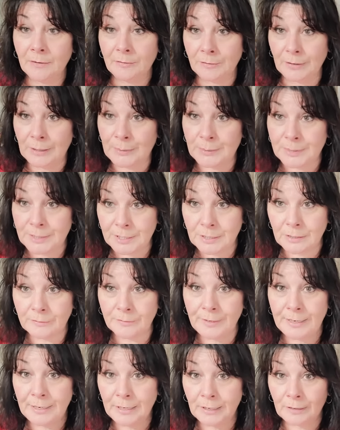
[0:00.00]
Frequency
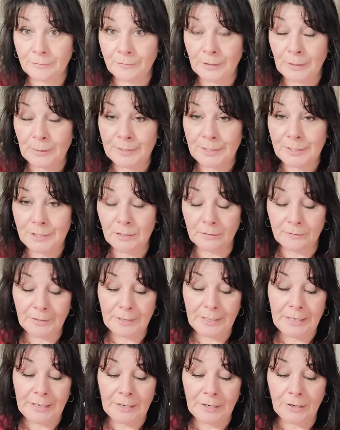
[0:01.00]
over here, frequency over
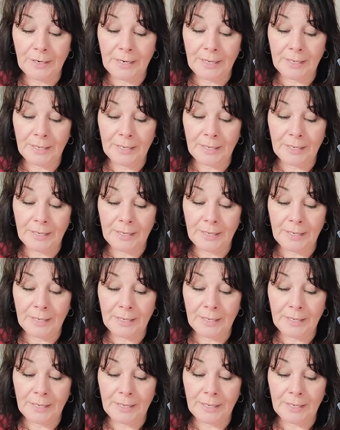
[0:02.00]
here,